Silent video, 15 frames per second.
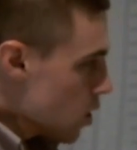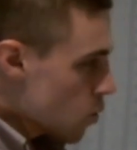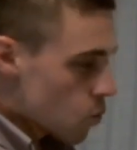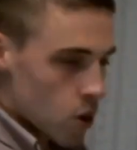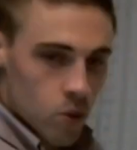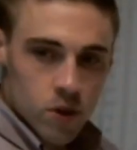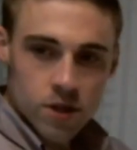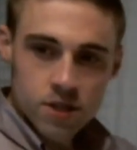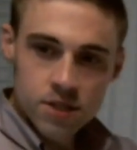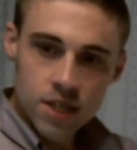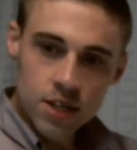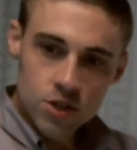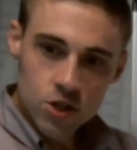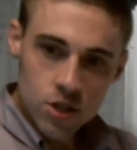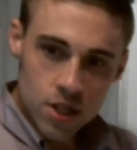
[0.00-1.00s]
what we're
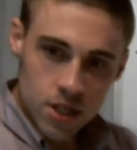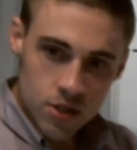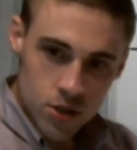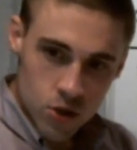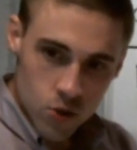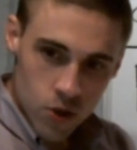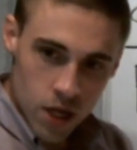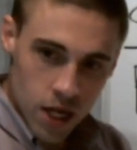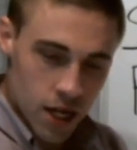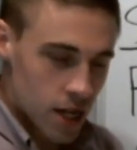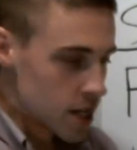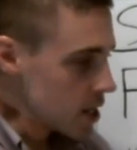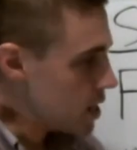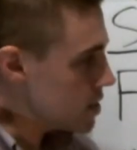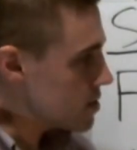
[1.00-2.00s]
essentially
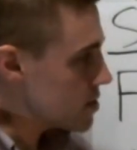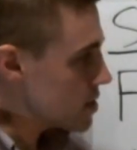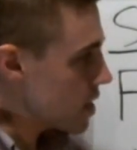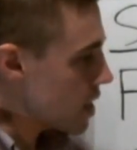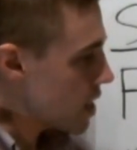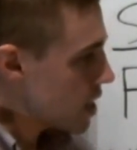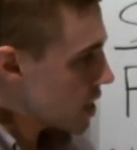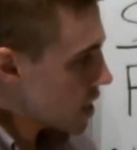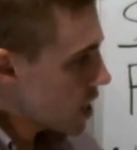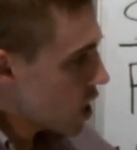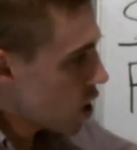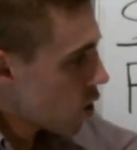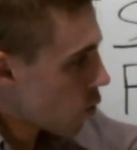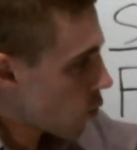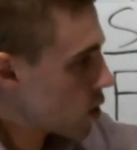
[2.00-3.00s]
doing is saying,
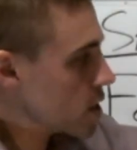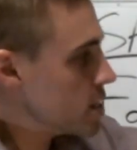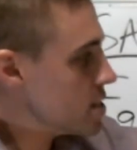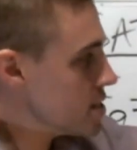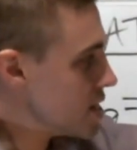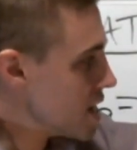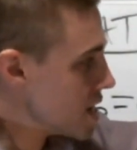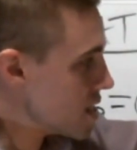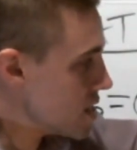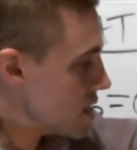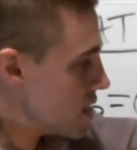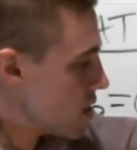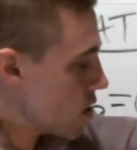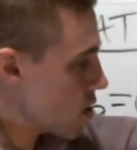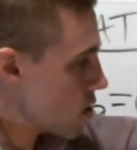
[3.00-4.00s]
we're going to take
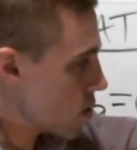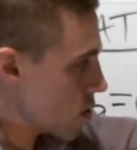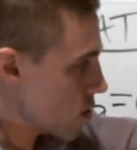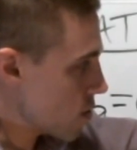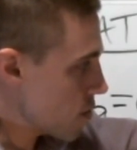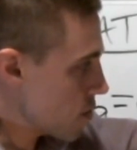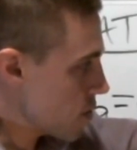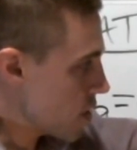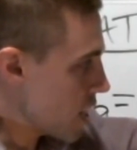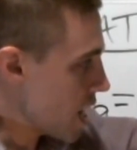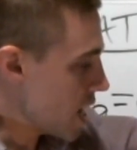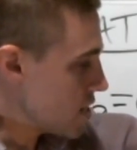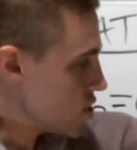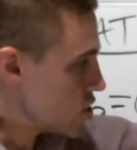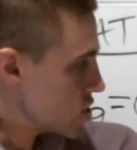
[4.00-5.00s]
the Earth
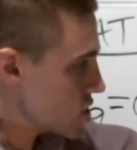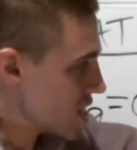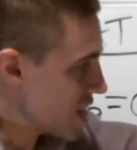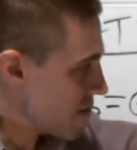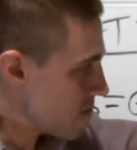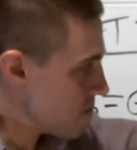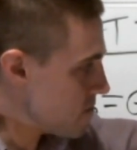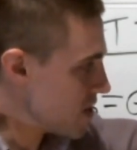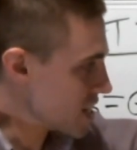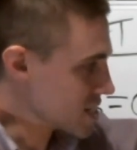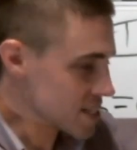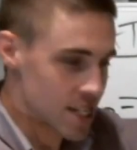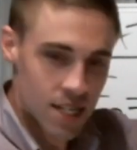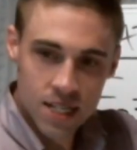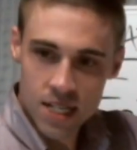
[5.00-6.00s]
and just fix
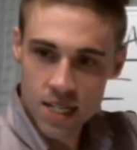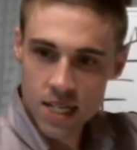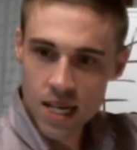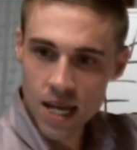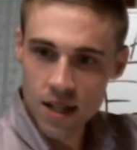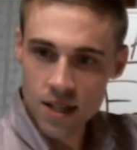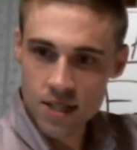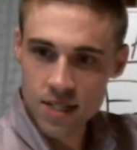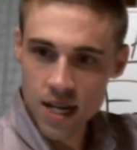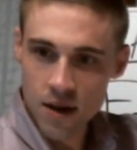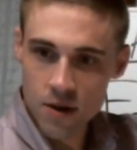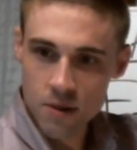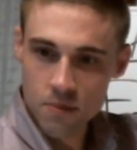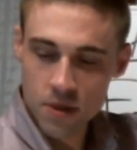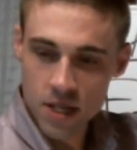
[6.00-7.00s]
it, nail it down
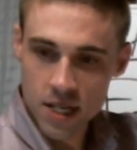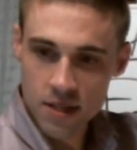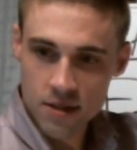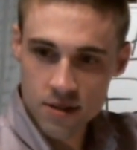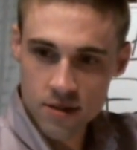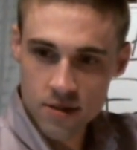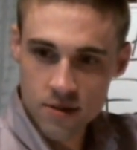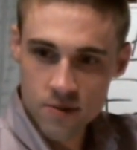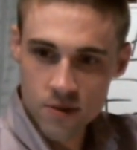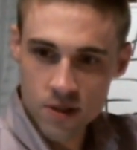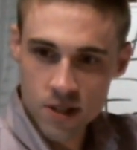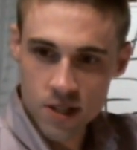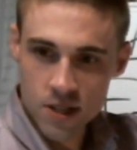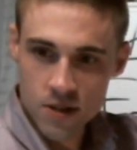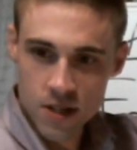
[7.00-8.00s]
in place.
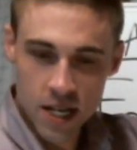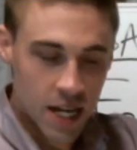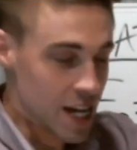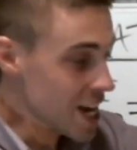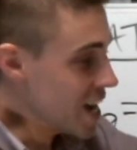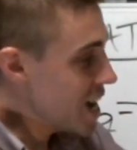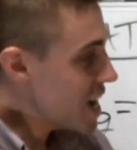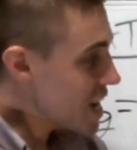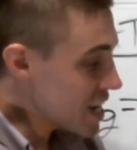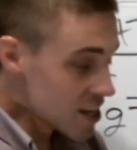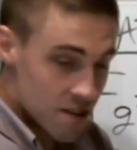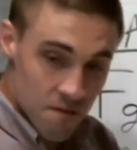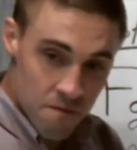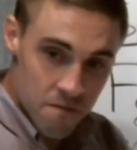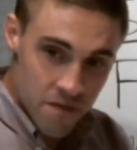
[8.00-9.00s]
Okay.
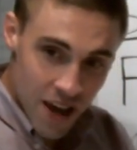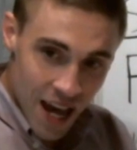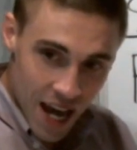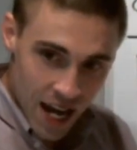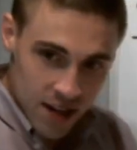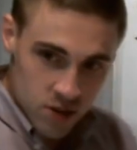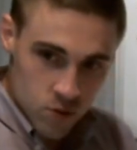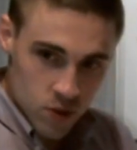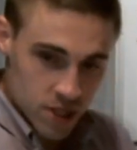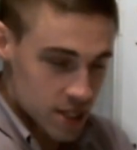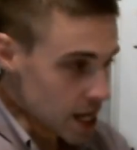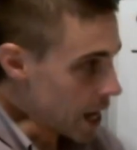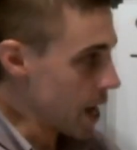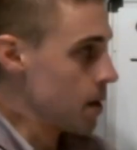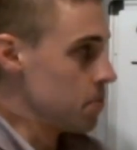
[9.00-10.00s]
In fact, what's
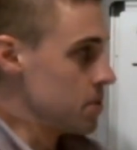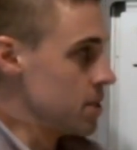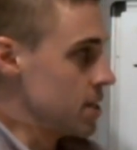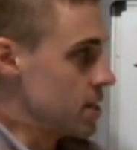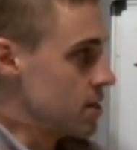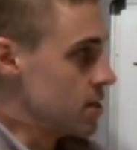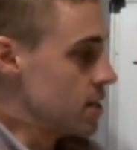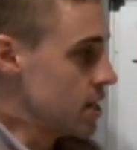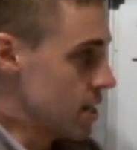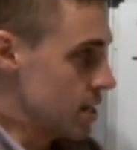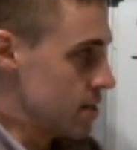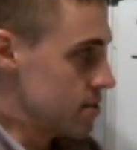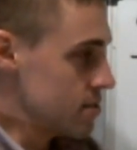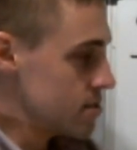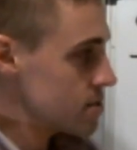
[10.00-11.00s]
happening
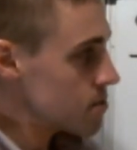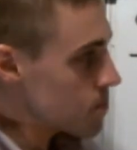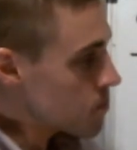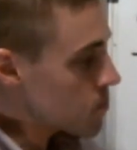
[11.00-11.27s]
is